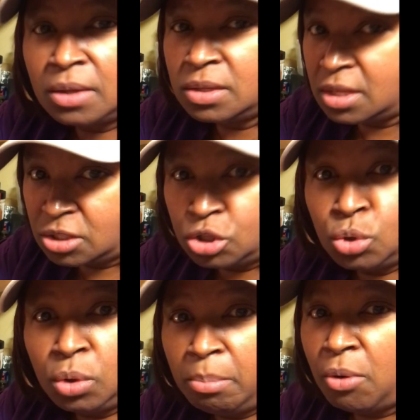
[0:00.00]
it's
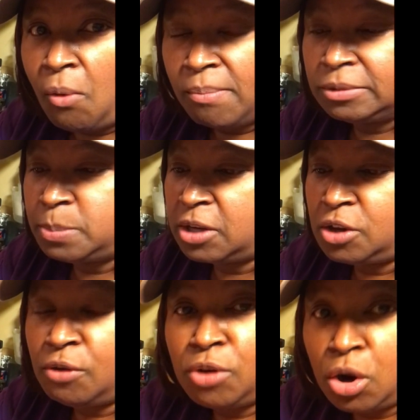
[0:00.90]
doable,
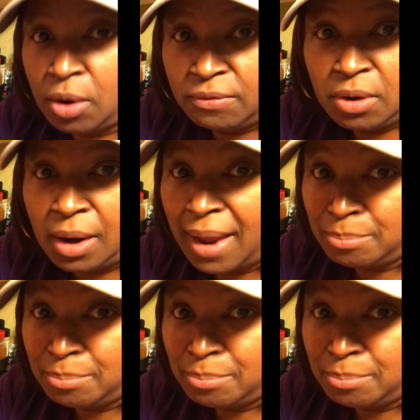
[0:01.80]
especially if you like